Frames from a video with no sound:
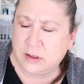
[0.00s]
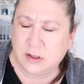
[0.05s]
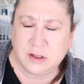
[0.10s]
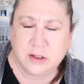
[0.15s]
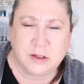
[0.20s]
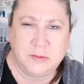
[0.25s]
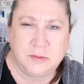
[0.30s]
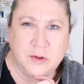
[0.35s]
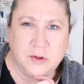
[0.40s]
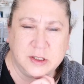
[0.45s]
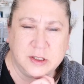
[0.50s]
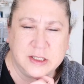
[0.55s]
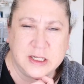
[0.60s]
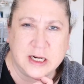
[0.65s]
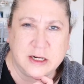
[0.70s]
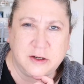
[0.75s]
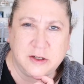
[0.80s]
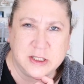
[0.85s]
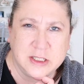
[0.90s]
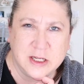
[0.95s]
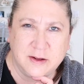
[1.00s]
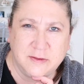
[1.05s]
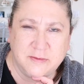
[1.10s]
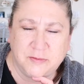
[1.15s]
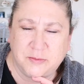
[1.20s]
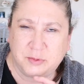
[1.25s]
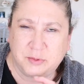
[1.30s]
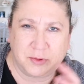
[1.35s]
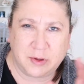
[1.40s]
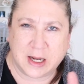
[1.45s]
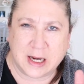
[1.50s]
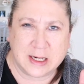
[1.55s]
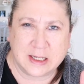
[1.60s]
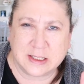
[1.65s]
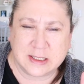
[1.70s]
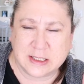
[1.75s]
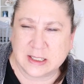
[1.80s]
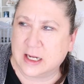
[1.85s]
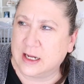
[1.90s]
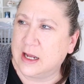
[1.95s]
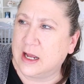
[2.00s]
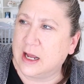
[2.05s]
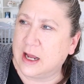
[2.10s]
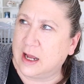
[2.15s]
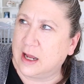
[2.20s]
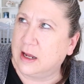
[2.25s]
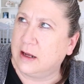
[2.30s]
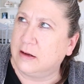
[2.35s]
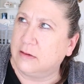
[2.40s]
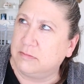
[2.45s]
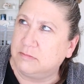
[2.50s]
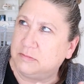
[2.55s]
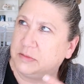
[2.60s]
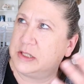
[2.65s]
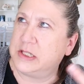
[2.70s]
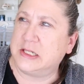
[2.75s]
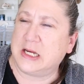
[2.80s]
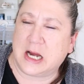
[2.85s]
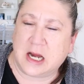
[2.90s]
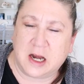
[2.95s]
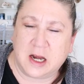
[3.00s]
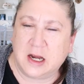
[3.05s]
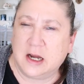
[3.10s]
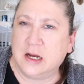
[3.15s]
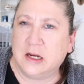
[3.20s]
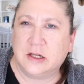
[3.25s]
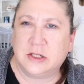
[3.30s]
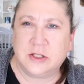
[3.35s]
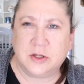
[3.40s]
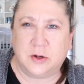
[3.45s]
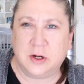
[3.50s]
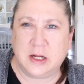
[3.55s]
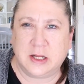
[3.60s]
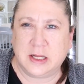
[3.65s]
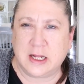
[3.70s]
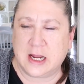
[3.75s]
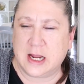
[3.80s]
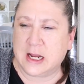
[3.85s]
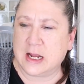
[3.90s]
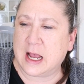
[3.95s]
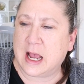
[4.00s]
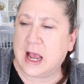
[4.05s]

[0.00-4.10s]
a little more decorative plant stand sort of thing.